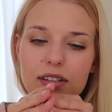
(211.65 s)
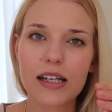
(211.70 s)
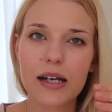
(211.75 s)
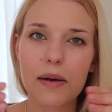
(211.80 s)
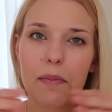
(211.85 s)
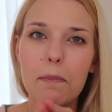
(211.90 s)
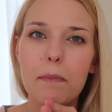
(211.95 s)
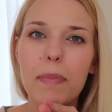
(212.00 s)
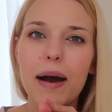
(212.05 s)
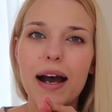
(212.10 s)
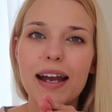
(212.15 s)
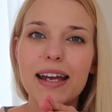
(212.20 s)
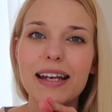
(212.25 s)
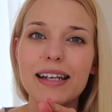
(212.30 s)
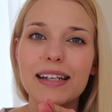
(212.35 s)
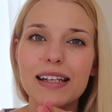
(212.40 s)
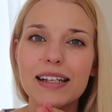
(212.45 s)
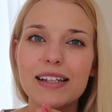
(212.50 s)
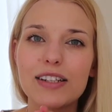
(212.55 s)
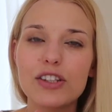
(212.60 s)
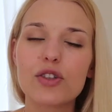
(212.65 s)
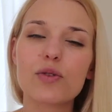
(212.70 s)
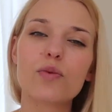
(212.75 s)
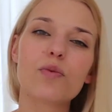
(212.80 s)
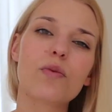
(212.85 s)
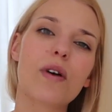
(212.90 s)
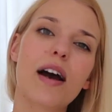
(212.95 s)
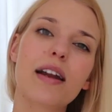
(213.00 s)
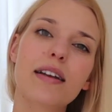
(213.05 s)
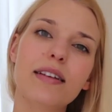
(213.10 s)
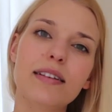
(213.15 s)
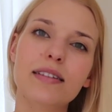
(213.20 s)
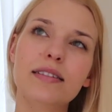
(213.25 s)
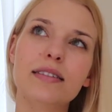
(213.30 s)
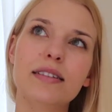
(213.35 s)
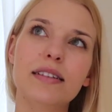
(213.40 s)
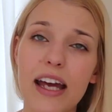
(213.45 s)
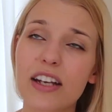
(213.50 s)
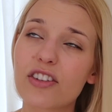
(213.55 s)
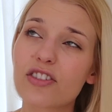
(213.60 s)
combined into one,
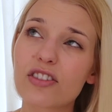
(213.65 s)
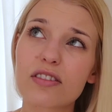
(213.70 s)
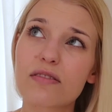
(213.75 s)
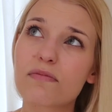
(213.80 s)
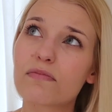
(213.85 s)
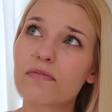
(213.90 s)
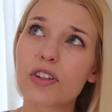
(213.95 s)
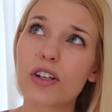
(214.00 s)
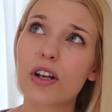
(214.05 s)
and just,